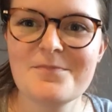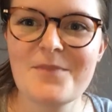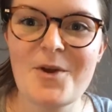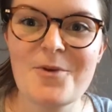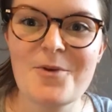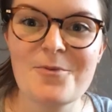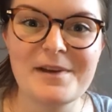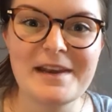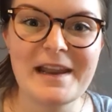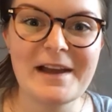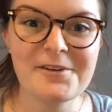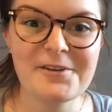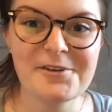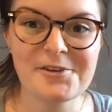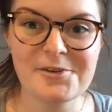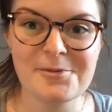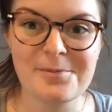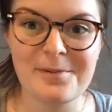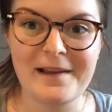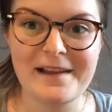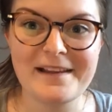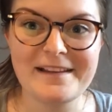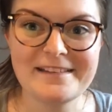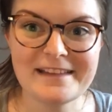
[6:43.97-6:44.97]
We're now going to
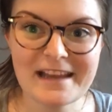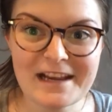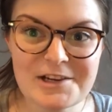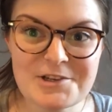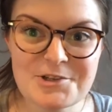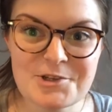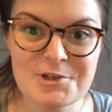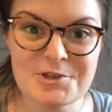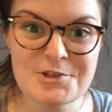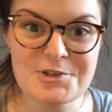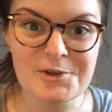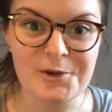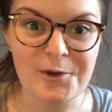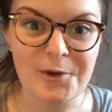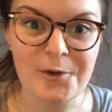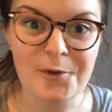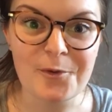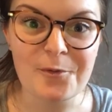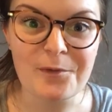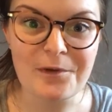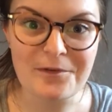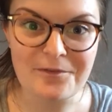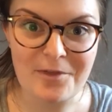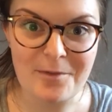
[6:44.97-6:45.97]
play section two
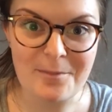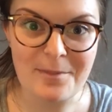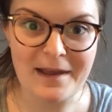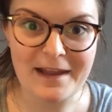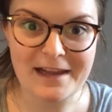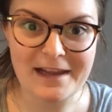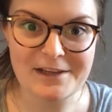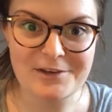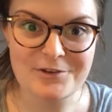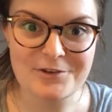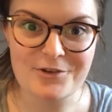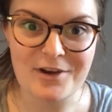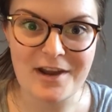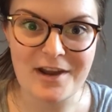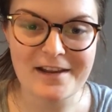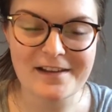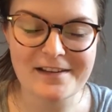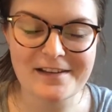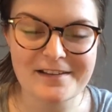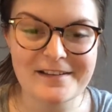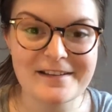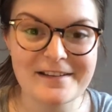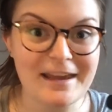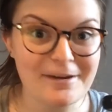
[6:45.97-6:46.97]
with the backing track.
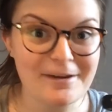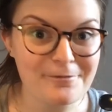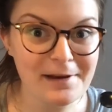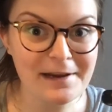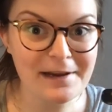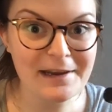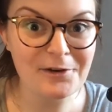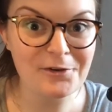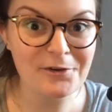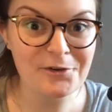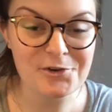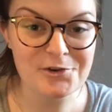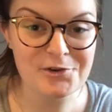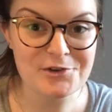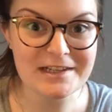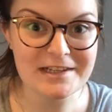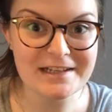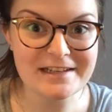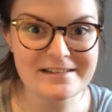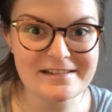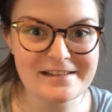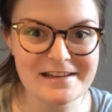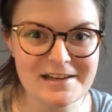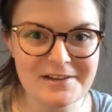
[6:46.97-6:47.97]
Get ready on your G
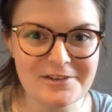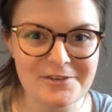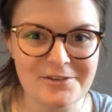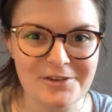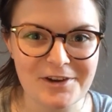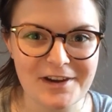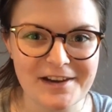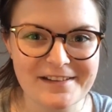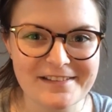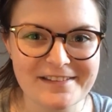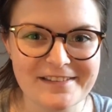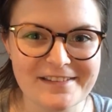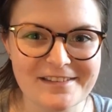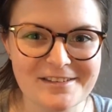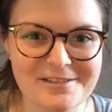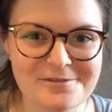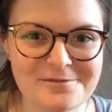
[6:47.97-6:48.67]
and D strings.